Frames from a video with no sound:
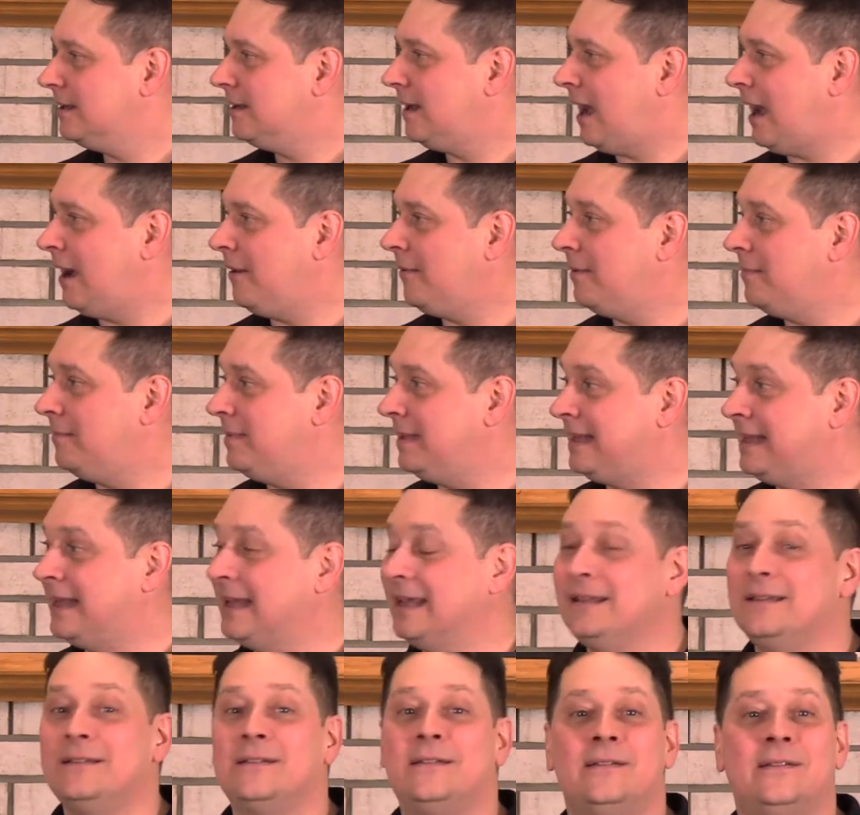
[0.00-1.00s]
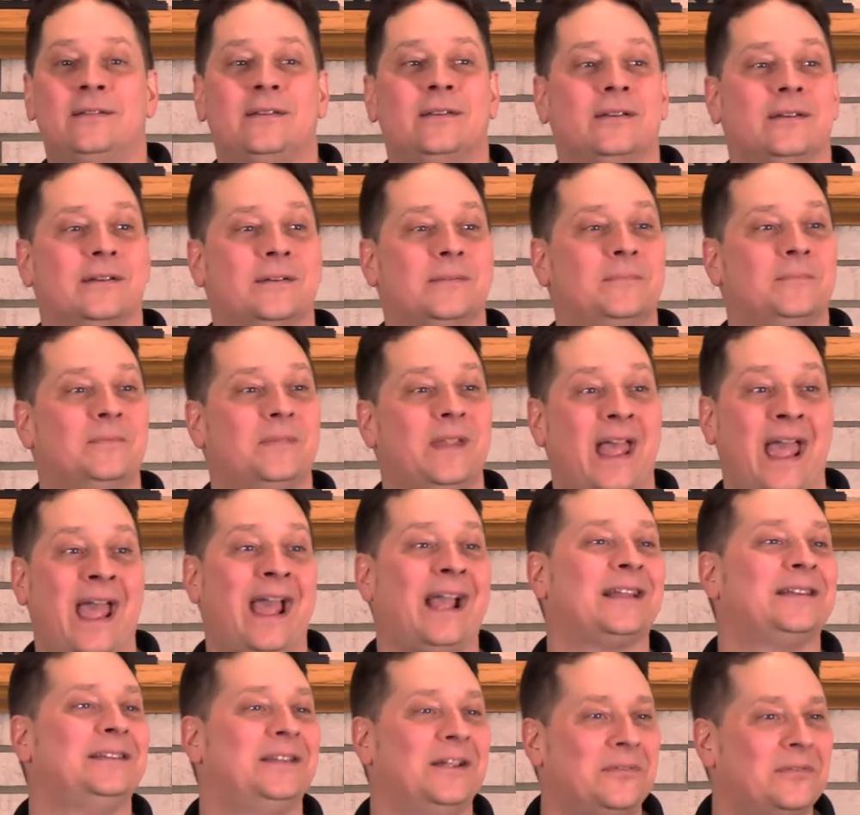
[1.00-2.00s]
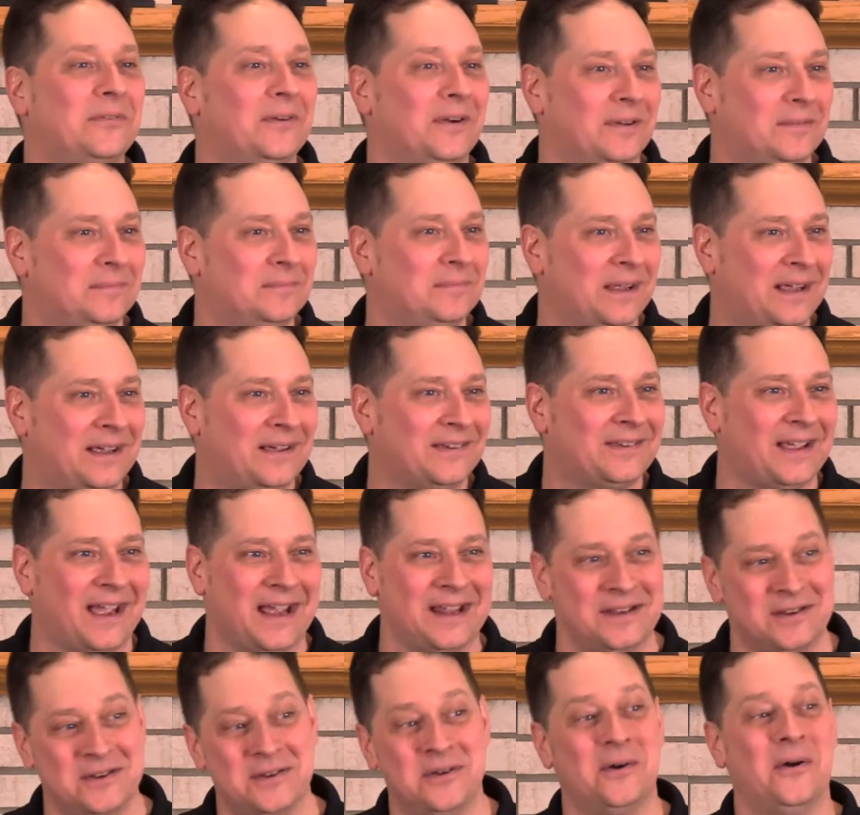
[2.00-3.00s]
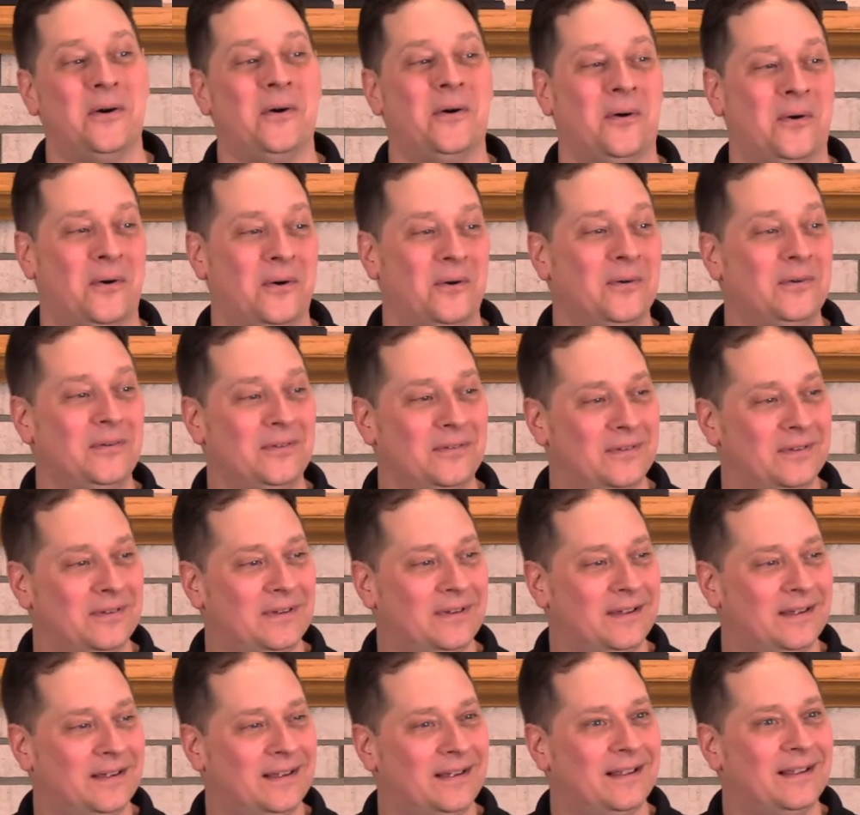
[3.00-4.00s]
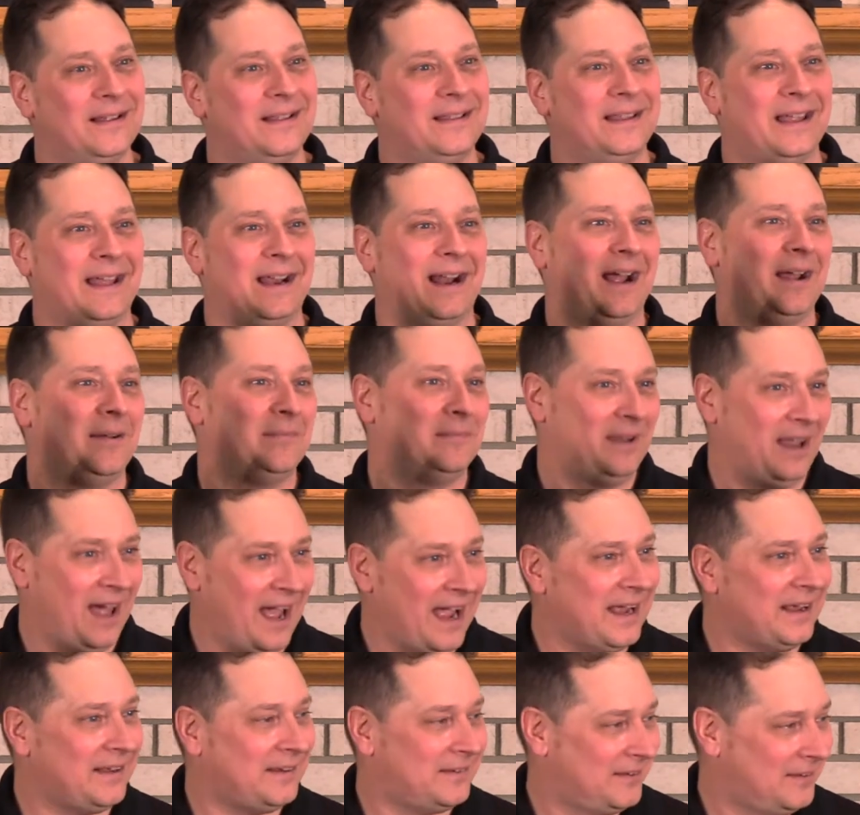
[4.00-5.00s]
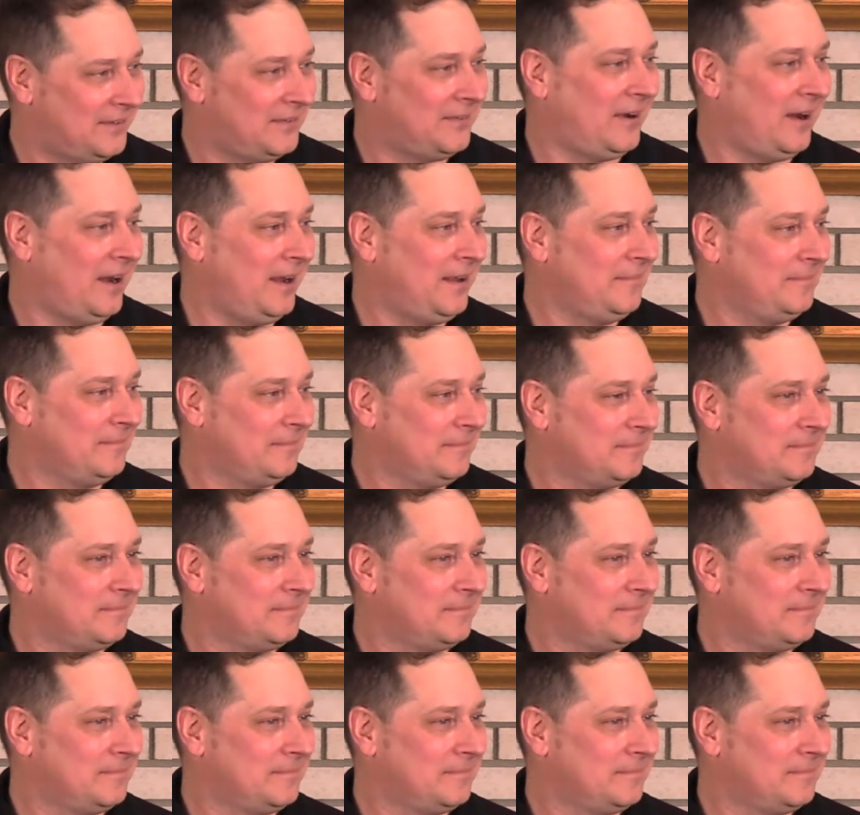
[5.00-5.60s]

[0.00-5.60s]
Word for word: I would begin to act different because I know that I'm liked, right?